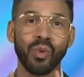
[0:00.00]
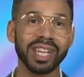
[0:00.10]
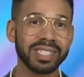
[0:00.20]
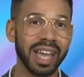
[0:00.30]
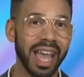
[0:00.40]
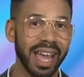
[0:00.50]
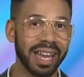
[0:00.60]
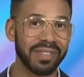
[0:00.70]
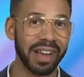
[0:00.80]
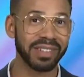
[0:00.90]
Raise your
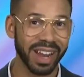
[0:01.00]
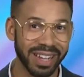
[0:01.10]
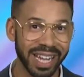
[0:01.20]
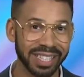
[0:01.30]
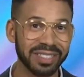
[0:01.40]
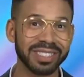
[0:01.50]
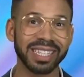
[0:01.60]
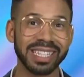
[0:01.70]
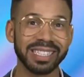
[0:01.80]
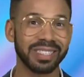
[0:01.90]
hand if after hearing that you
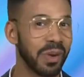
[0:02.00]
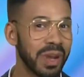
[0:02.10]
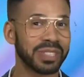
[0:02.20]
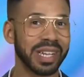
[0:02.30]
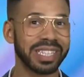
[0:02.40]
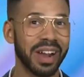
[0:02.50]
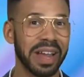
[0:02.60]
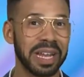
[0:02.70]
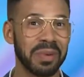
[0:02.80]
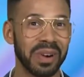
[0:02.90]
suddenly don't want to drink
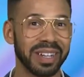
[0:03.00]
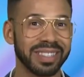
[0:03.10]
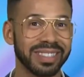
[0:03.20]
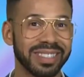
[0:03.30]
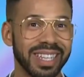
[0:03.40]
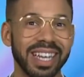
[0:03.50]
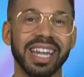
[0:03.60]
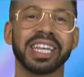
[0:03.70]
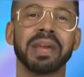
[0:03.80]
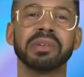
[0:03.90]
dairy anymore.
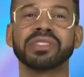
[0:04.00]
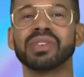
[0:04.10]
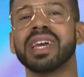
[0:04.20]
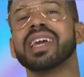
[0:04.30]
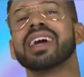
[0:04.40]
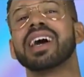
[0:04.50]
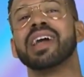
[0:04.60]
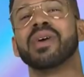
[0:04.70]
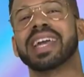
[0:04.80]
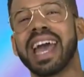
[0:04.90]
In chemistry,
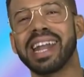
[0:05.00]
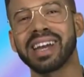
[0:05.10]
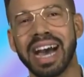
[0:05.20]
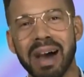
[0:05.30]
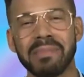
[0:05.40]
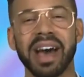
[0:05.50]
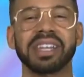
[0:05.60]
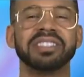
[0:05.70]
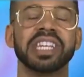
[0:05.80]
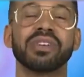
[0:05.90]
an organic
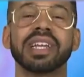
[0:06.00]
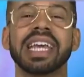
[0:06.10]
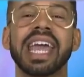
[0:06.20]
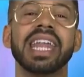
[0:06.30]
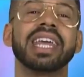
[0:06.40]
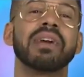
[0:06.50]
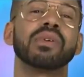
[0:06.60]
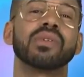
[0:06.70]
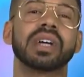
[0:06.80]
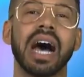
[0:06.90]
compound is generally any
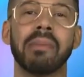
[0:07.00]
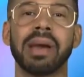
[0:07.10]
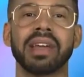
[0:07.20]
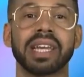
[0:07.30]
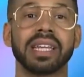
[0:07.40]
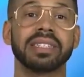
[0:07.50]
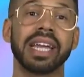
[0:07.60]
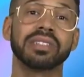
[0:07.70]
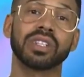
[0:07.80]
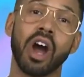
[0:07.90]
chemical compound that
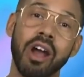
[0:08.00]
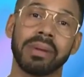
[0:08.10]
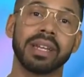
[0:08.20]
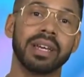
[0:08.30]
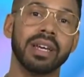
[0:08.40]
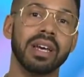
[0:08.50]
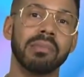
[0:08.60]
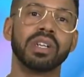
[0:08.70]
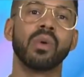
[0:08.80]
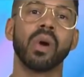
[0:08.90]
contains carbon.
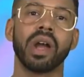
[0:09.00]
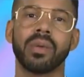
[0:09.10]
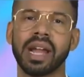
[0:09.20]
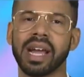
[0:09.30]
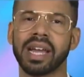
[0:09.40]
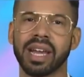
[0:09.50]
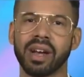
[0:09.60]
But don't worry, we're not going to